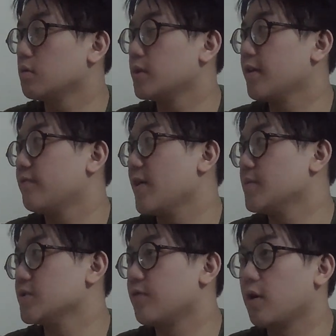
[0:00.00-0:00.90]
the
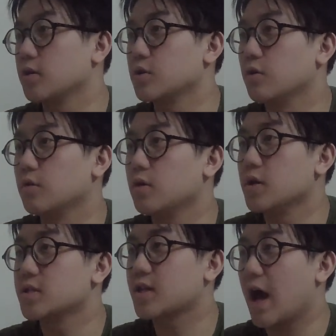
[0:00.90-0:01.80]
famous foxer,
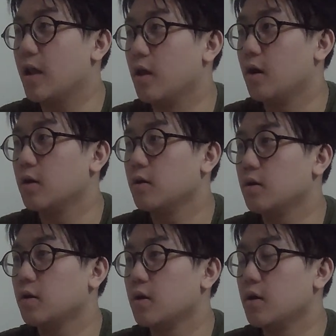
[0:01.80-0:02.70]
Skylar.
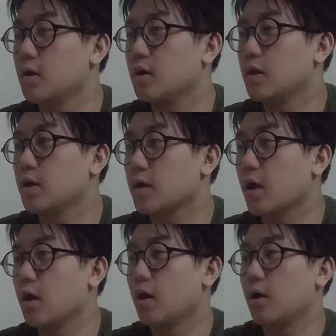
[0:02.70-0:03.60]

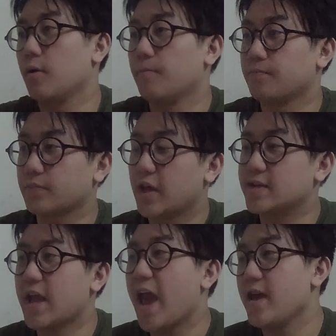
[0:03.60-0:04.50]
Um,
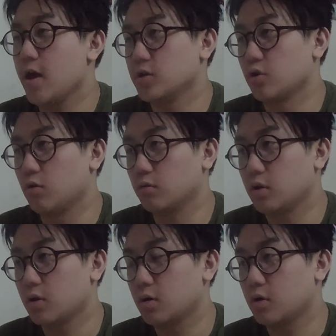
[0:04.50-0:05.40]
he's eight years old.
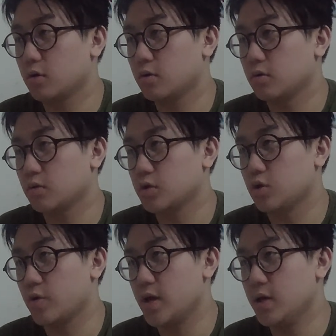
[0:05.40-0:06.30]

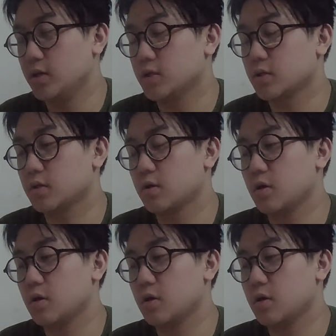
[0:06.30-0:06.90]
So he's